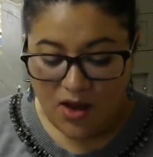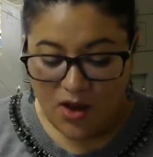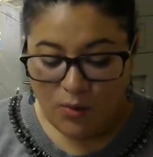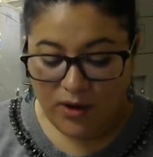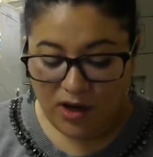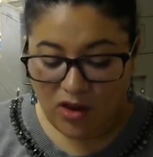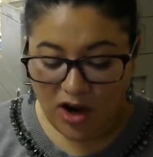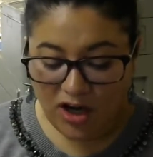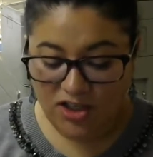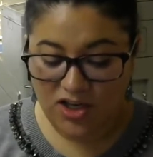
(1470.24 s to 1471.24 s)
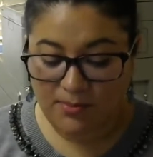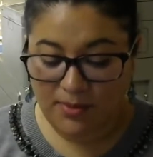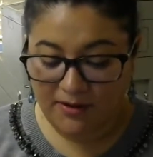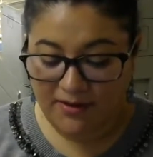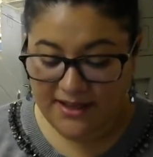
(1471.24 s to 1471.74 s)
When a large number
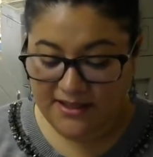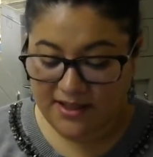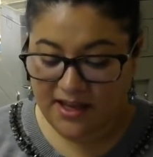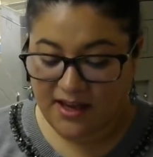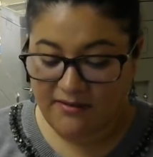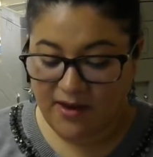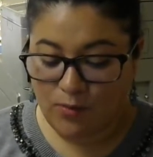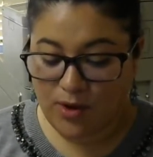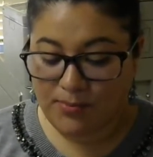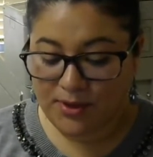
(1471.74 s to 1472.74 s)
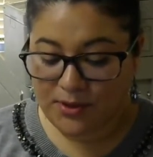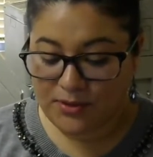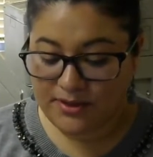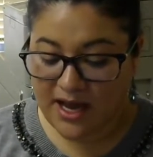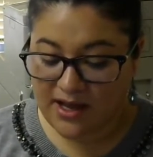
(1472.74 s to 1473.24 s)
of lice live and
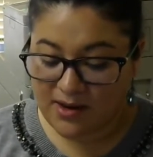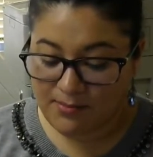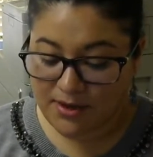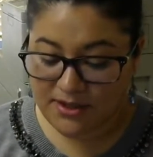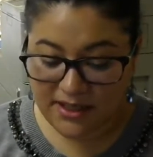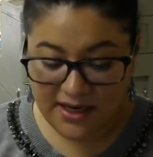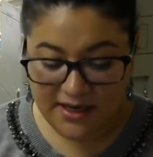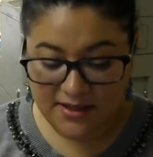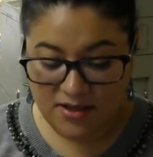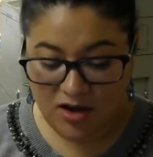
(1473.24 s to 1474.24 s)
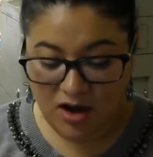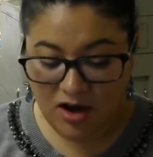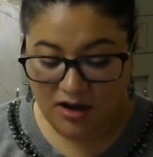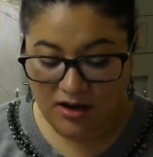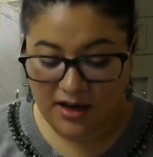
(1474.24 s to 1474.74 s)
reproduce on a person, it is
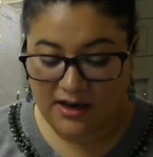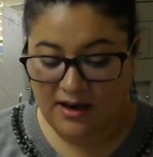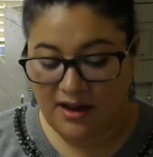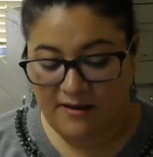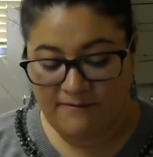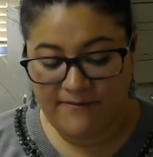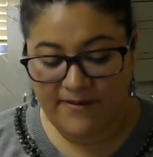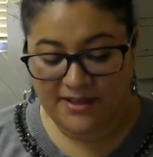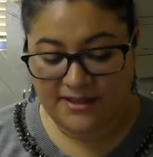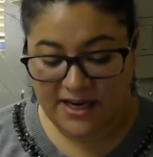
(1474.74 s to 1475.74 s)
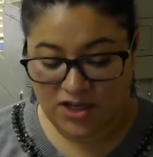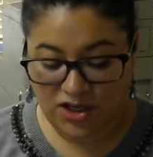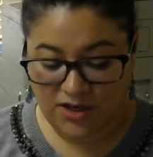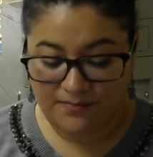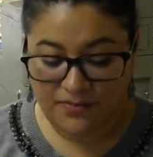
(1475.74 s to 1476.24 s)
called an
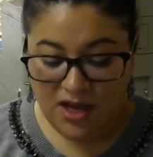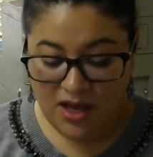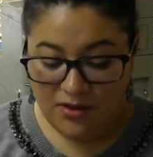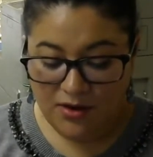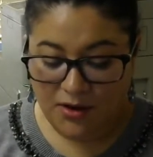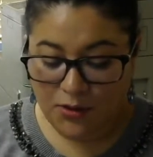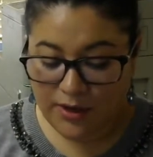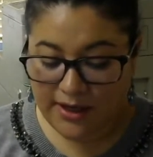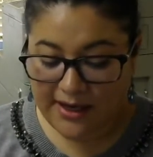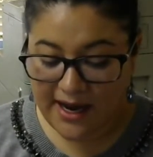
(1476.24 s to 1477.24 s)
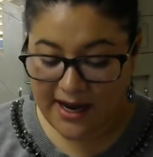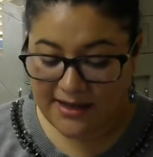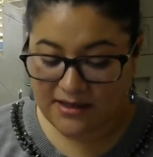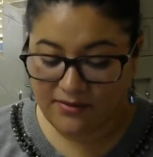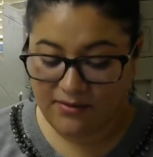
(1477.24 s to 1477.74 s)
infestation. There are 3
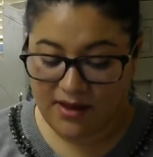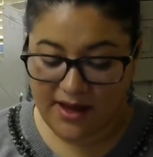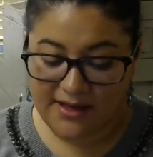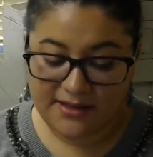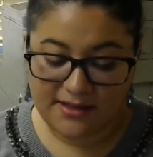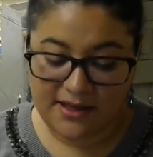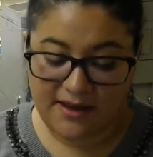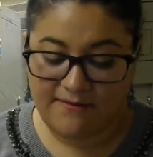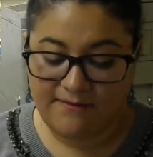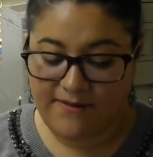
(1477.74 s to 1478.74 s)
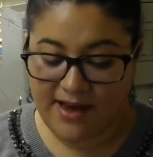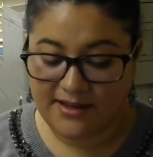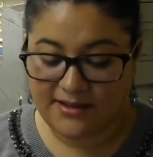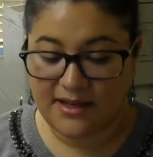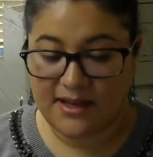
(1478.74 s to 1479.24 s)
kinds of lice
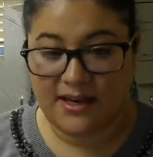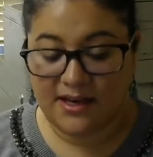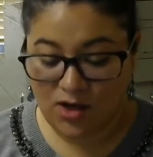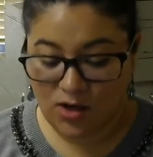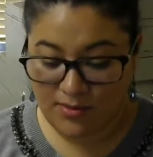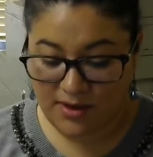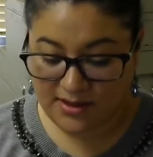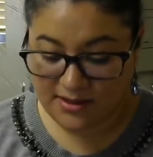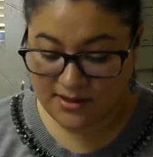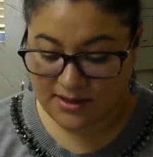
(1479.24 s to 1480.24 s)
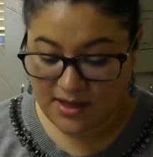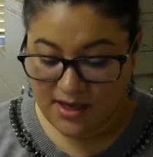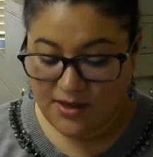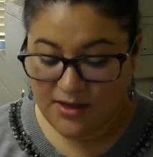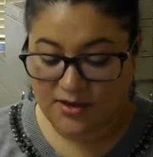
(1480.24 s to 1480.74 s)
infest in humans.
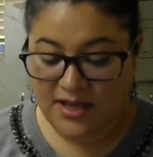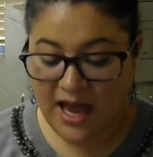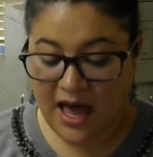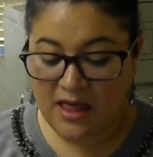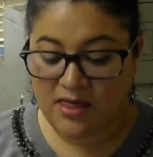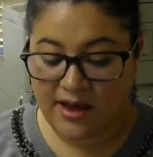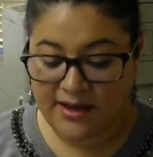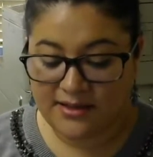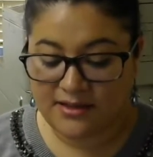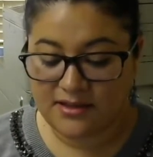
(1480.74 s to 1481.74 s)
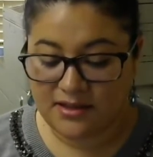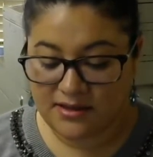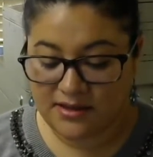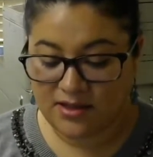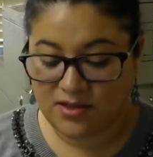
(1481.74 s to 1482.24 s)
There's head lice,
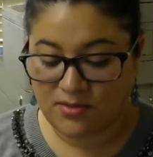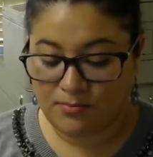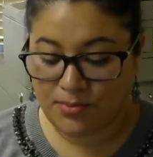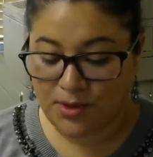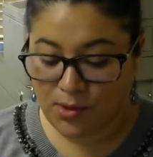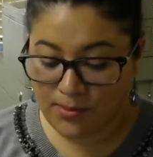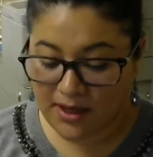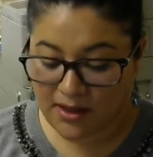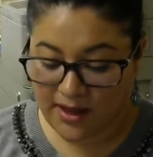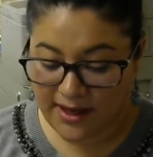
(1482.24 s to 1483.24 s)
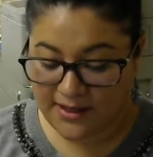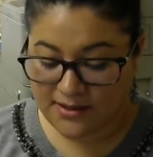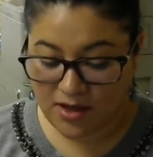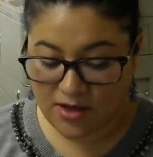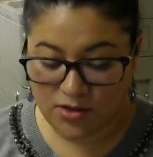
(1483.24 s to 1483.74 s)
there's pubic lice,
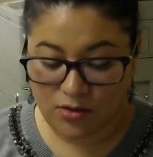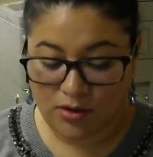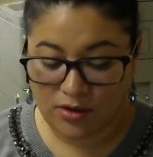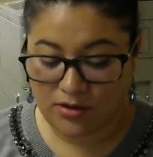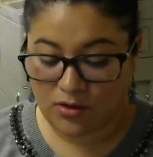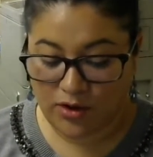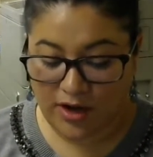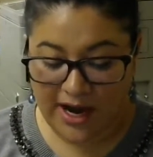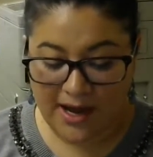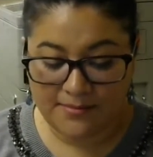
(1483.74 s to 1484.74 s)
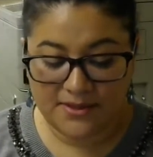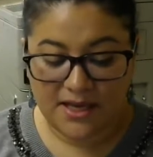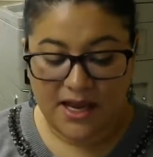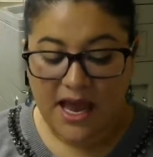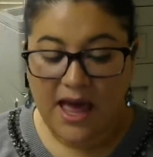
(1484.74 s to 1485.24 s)
also called crabs,
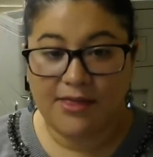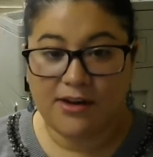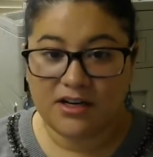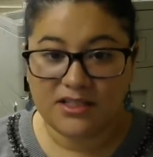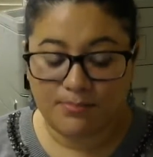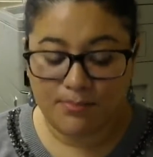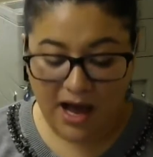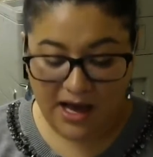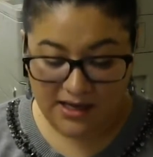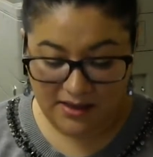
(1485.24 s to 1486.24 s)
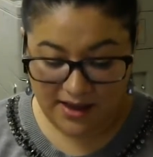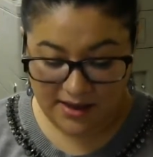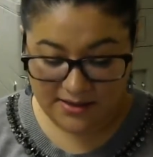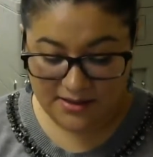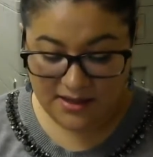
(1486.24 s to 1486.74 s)
and there is body
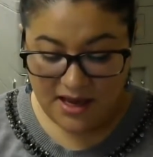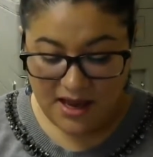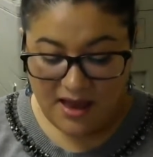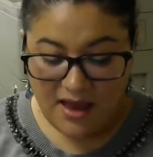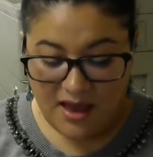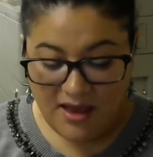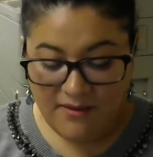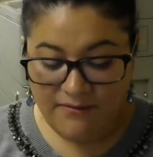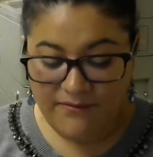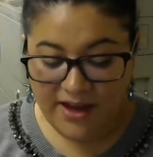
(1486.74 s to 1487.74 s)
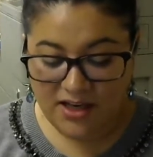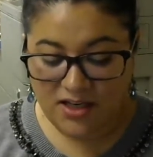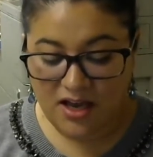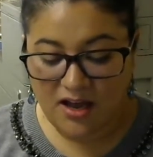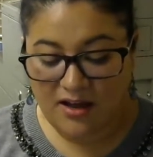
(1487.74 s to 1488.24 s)
lice.
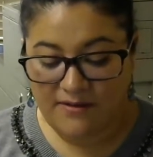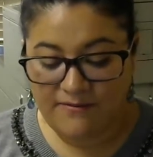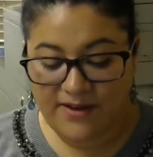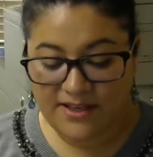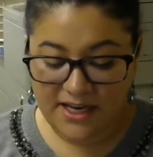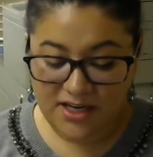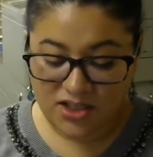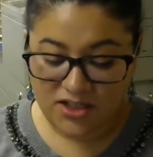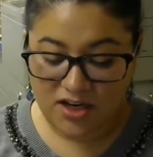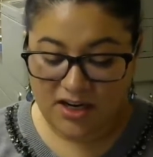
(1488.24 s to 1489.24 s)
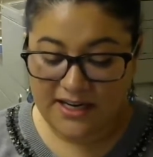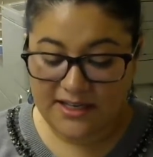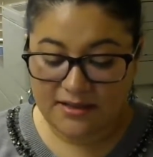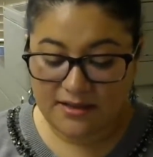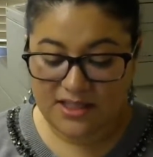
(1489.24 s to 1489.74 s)
Infestations are
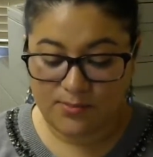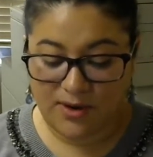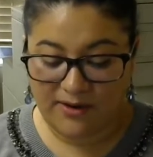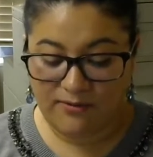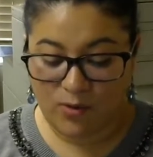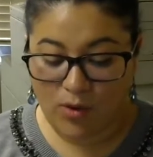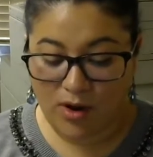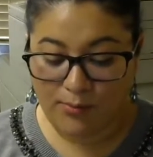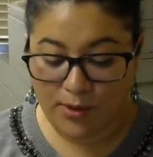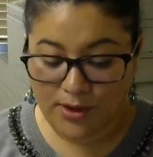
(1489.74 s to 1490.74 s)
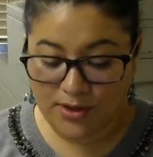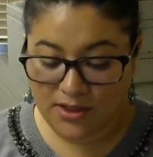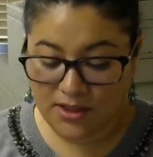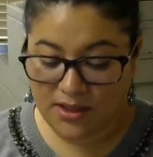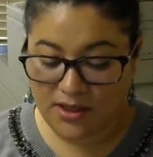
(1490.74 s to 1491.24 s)
easily spread from one
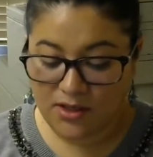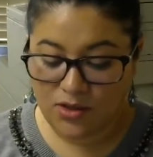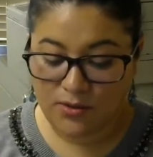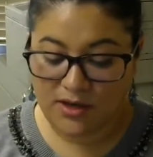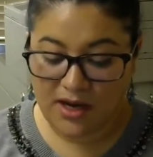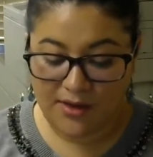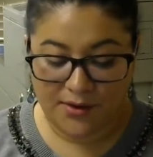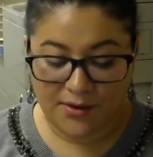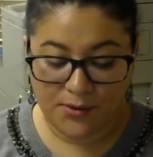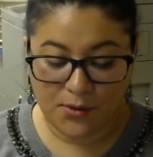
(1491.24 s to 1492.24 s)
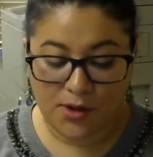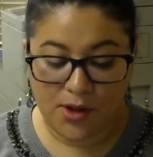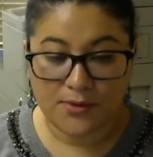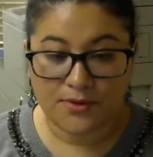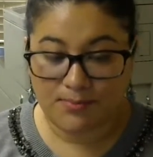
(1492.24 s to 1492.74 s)
person to another through
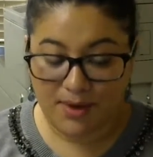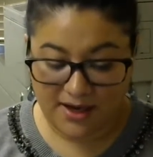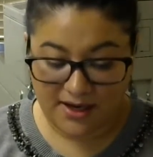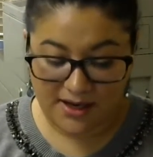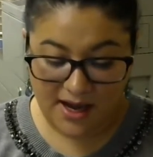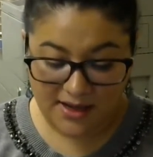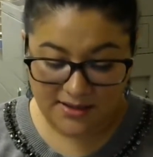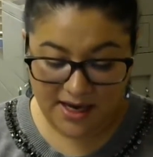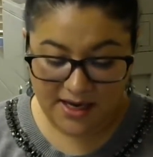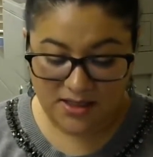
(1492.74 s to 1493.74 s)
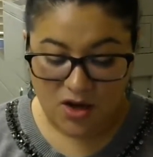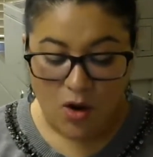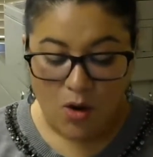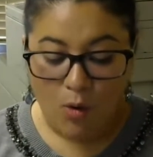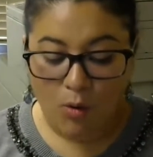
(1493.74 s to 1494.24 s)
close body contact
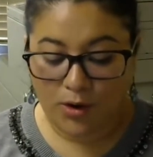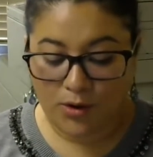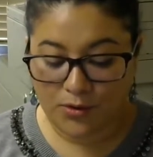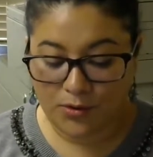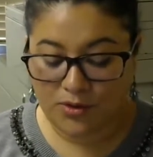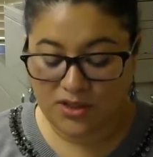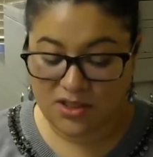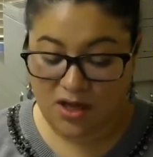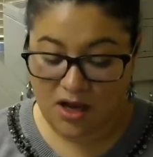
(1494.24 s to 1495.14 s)
or through this